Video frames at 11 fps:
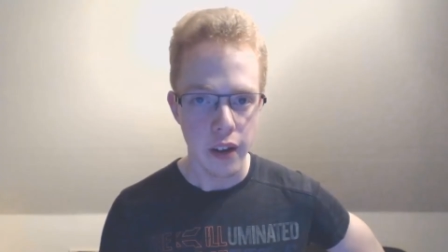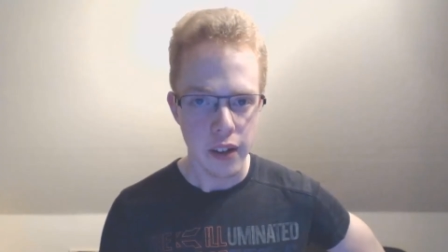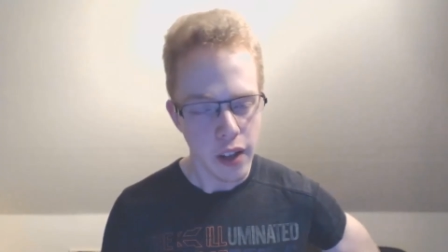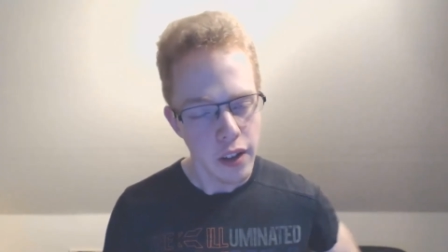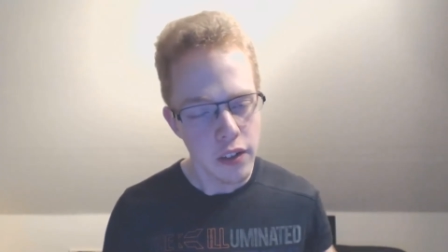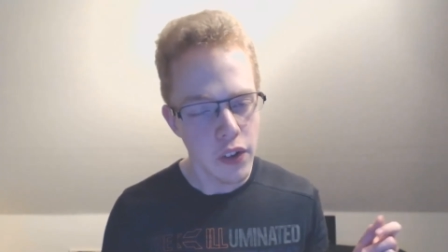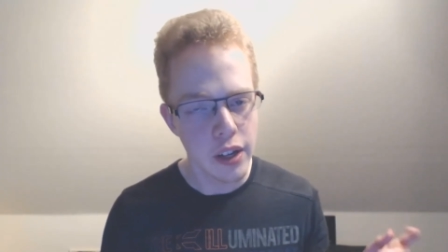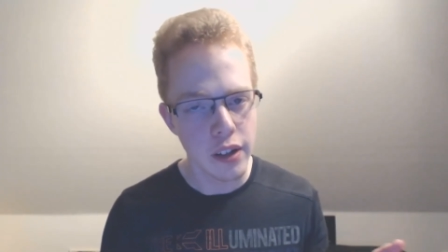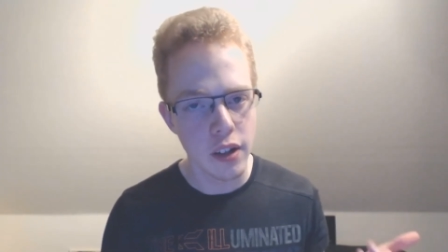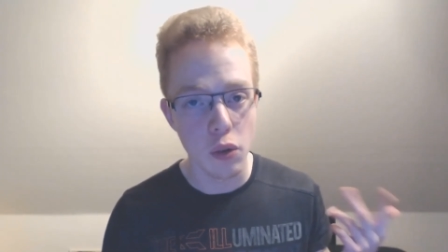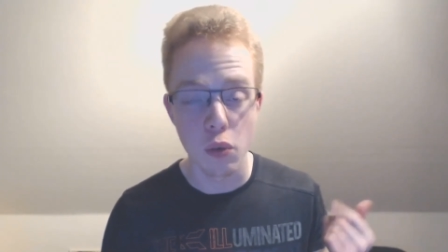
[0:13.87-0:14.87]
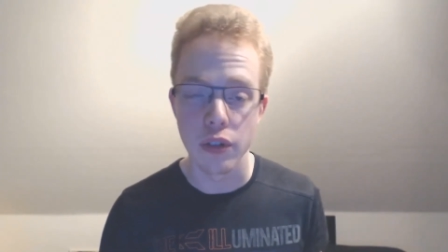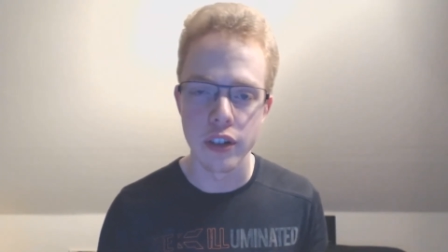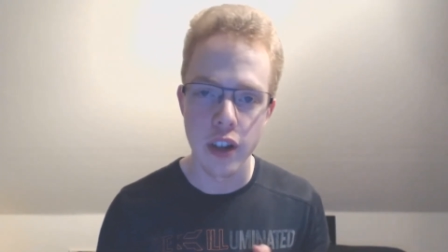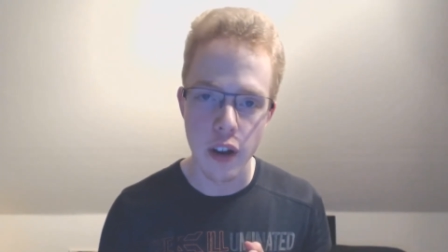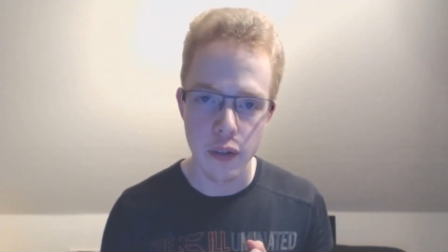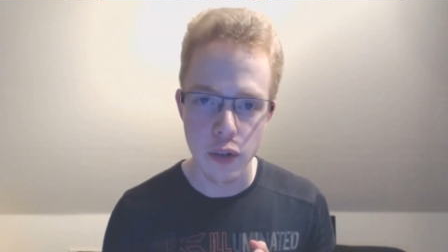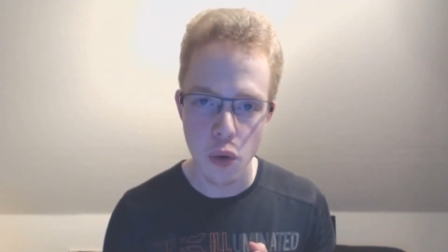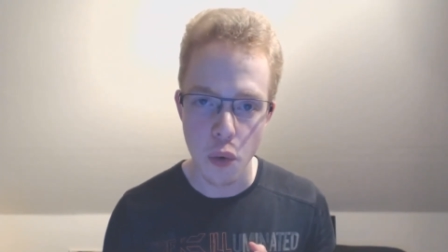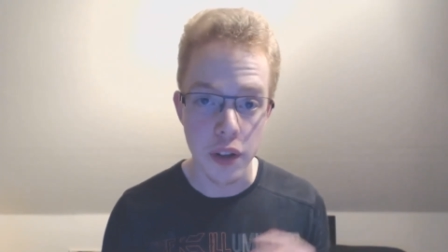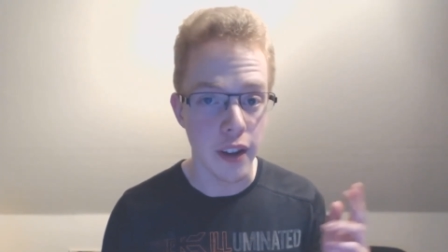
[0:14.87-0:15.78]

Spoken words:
Castlevania Lords of Shadow 2 is an